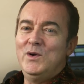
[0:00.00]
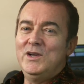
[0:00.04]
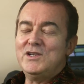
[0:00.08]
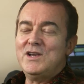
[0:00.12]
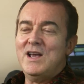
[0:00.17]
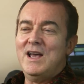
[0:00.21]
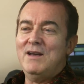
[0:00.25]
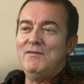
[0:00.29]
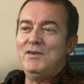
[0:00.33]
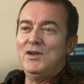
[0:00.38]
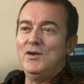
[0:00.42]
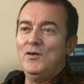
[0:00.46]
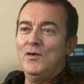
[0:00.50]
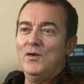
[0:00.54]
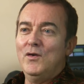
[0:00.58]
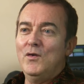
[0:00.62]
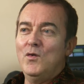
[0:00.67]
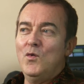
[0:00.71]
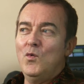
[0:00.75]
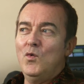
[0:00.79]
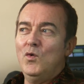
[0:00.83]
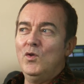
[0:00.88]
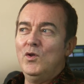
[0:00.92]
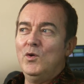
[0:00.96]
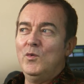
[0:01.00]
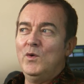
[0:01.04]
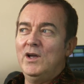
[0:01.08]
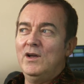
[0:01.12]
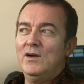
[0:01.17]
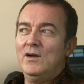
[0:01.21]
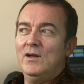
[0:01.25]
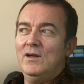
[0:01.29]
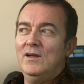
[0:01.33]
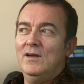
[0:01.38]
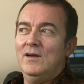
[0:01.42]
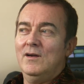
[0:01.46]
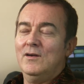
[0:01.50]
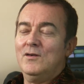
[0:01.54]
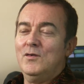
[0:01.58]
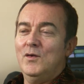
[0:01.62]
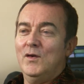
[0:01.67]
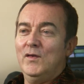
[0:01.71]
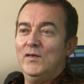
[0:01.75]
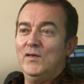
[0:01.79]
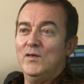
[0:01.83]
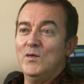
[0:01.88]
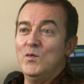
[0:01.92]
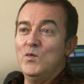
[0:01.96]
which having gone all the way
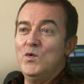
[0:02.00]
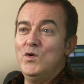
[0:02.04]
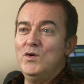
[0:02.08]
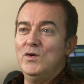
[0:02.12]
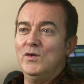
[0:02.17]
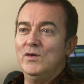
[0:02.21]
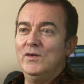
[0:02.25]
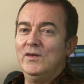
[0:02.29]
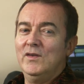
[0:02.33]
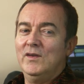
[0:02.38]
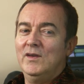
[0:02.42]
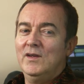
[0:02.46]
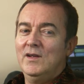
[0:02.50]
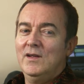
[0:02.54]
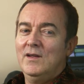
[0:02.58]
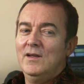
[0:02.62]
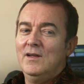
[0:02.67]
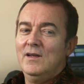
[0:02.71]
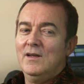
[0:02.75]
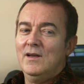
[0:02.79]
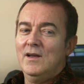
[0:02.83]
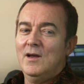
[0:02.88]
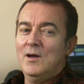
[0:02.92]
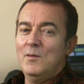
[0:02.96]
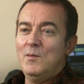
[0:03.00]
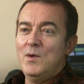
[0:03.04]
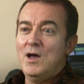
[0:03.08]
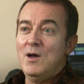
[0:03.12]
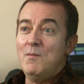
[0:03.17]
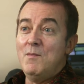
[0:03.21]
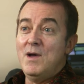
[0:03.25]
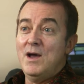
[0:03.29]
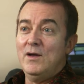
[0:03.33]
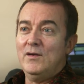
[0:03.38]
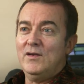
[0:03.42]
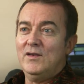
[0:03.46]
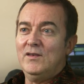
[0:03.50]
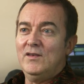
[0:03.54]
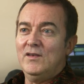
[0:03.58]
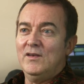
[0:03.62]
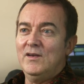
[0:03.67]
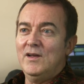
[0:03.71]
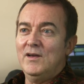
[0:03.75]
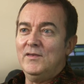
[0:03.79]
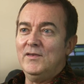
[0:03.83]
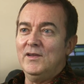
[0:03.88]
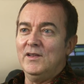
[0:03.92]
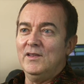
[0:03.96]
across the world um, amounted to
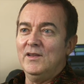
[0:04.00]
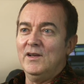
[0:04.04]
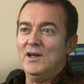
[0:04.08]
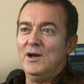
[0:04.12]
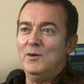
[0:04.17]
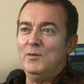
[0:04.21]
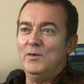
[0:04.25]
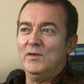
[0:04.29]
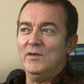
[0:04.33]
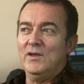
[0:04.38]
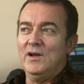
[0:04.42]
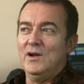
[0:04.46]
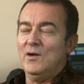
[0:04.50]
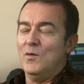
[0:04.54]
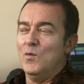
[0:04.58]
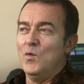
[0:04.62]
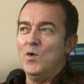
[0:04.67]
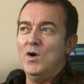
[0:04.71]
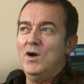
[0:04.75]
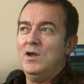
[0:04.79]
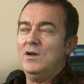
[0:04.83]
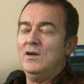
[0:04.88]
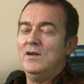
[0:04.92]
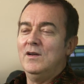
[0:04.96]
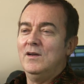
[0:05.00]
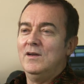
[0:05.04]
nothing. The guy was like, "What?